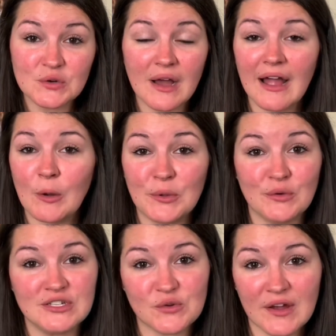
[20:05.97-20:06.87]
I hope you
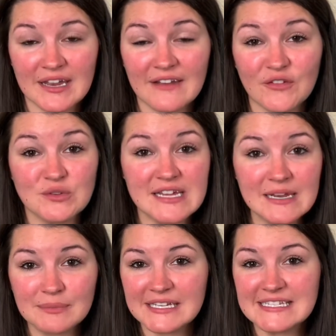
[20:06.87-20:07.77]
enjoyed it. If you
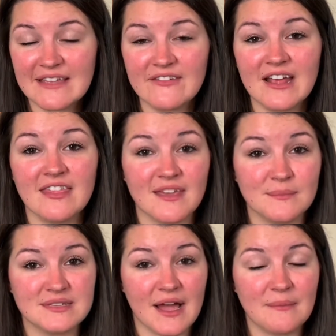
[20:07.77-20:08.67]
did, please give it a
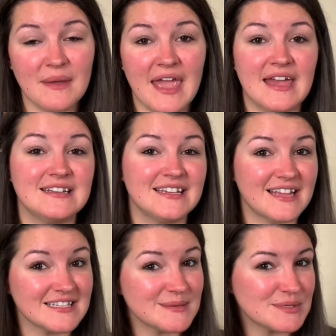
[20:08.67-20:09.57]
thumbs up and hit
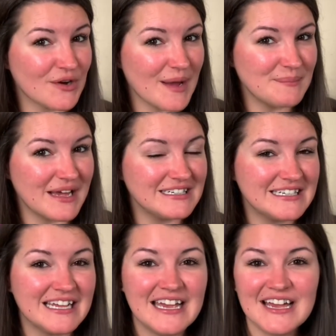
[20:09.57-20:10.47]
that subscribe button.